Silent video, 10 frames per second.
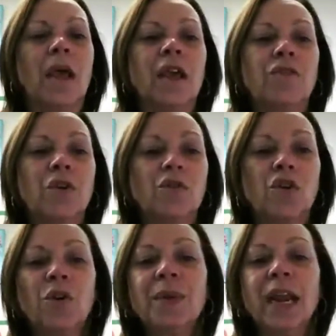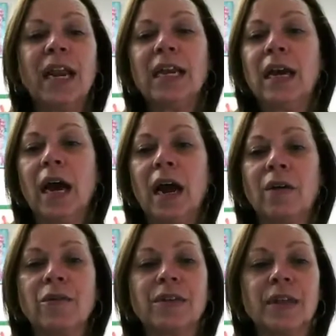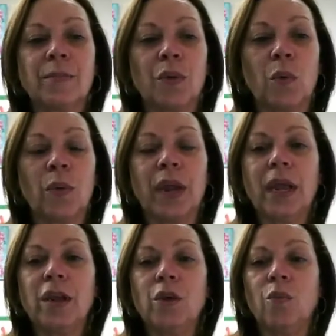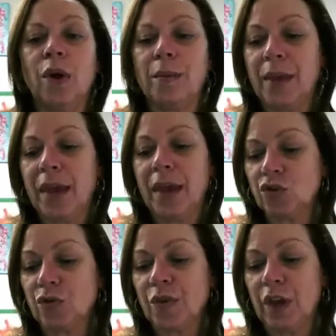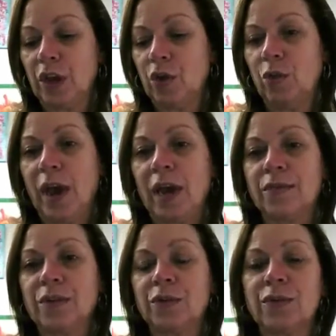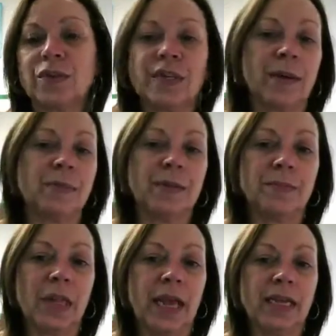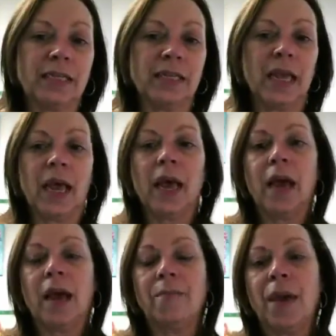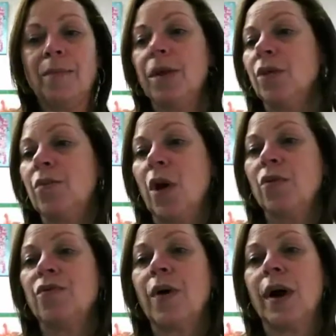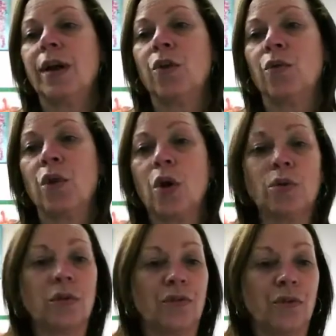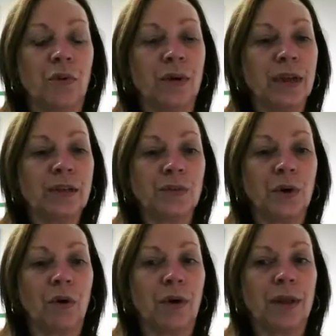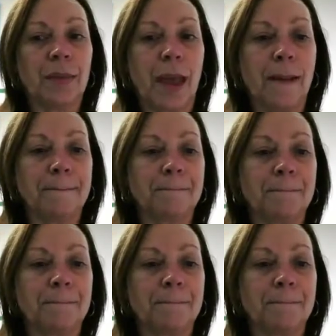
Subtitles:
If you're terminating a high-risk employee, you want to make sure that you have certain steps in place, and maybe you notify your local authorities regarding that.